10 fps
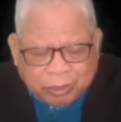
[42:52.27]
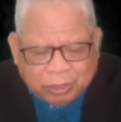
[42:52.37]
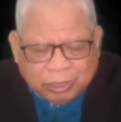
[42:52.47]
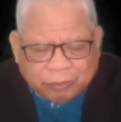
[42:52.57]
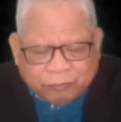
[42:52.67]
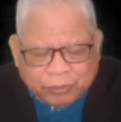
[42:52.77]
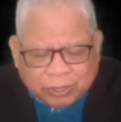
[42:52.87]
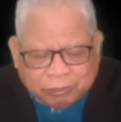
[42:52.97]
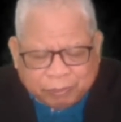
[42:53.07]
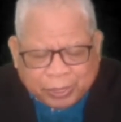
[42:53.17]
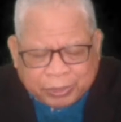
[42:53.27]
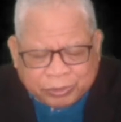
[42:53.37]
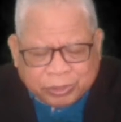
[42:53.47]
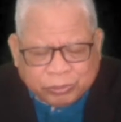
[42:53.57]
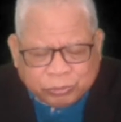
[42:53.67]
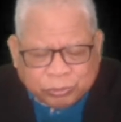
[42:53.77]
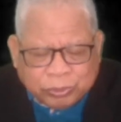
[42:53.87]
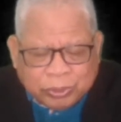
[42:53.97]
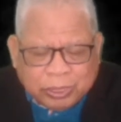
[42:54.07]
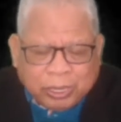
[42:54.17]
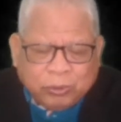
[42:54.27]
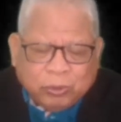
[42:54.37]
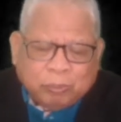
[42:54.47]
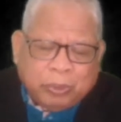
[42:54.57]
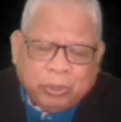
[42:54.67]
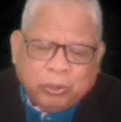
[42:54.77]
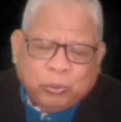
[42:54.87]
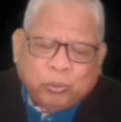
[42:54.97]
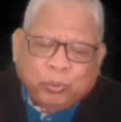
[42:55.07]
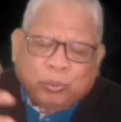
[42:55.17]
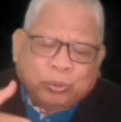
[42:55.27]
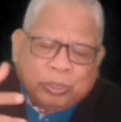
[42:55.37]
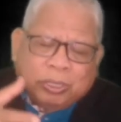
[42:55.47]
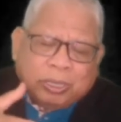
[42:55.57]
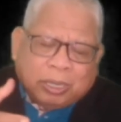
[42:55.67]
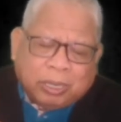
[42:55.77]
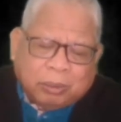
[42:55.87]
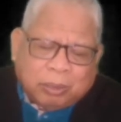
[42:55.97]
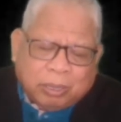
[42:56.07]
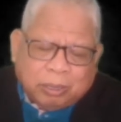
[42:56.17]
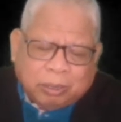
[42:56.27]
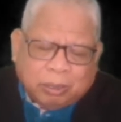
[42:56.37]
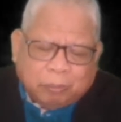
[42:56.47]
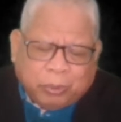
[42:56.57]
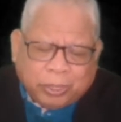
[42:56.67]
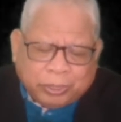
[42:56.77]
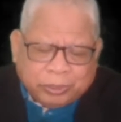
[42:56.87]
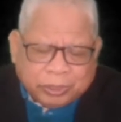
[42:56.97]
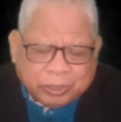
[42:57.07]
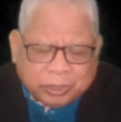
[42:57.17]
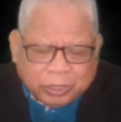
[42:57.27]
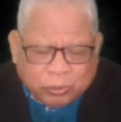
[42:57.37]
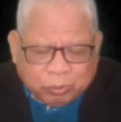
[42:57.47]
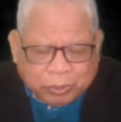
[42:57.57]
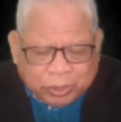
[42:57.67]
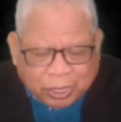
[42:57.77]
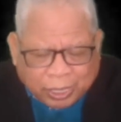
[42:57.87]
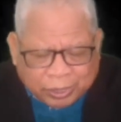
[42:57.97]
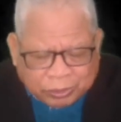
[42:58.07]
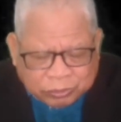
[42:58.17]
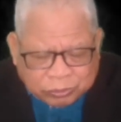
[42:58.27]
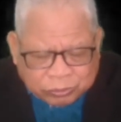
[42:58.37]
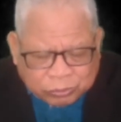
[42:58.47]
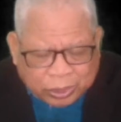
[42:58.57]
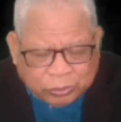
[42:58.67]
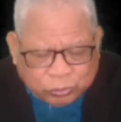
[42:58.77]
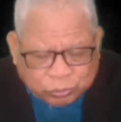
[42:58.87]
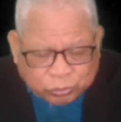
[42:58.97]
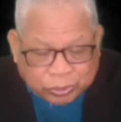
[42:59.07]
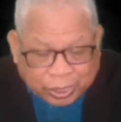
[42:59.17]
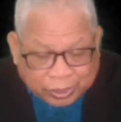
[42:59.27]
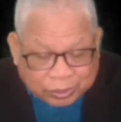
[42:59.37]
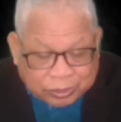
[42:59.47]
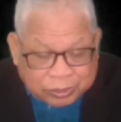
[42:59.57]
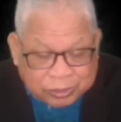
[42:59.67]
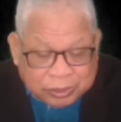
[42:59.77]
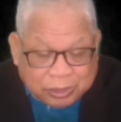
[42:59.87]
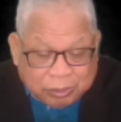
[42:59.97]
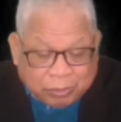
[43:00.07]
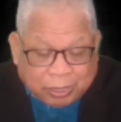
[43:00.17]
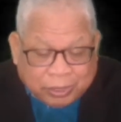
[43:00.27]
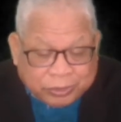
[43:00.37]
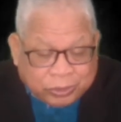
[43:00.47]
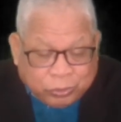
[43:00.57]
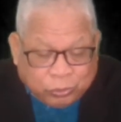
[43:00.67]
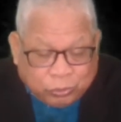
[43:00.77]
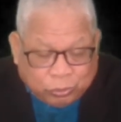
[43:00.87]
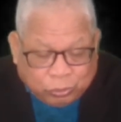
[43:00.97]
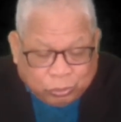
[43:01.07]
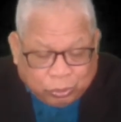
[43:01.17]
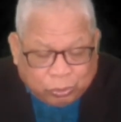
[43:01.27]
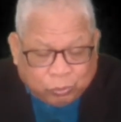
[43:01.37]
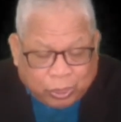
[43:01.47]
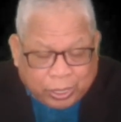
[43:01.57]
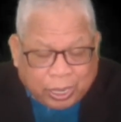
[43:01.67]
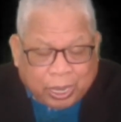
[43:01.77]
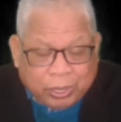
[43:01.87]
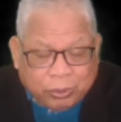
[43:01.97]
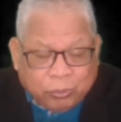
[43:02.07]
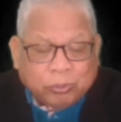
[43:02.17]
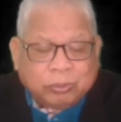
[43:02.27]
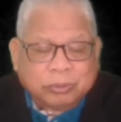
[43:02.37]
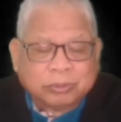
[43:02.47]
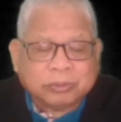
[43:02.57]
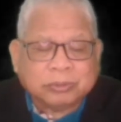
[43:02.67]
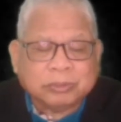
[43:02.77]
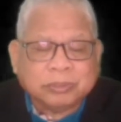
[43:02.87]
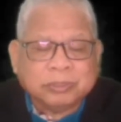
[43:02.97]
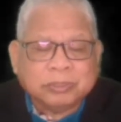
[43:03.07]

Feel piety to you, and you appointed the humankind. Why you do that? Well, Allah said, you know not why I know.